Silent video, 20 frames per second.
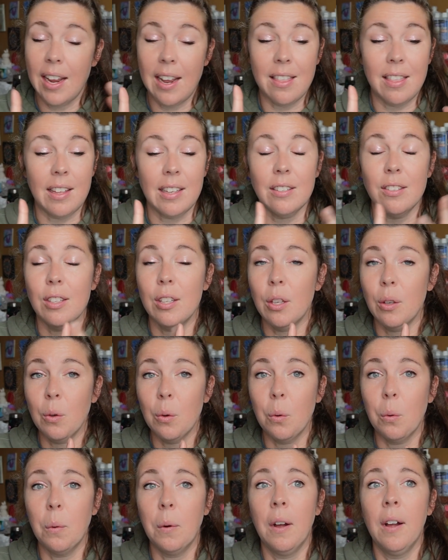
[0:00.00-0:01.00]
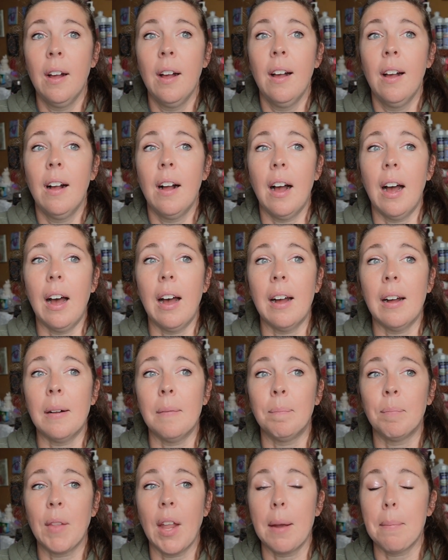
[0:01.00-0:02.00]
And then two,
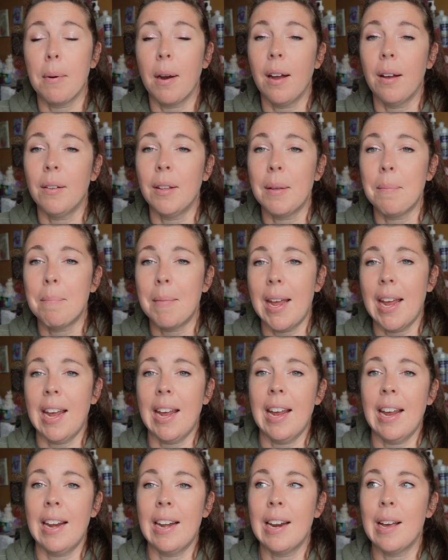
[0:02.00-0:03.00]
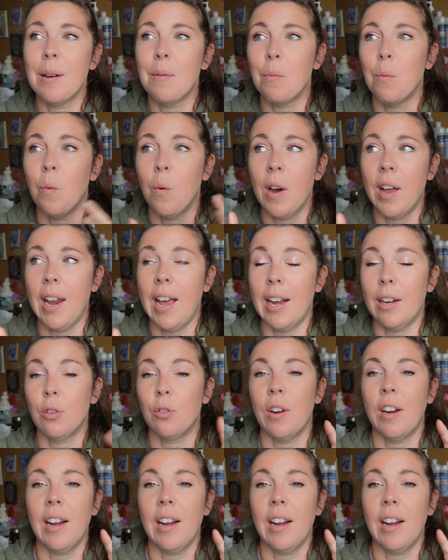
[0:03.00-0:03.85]
I probably made one extra.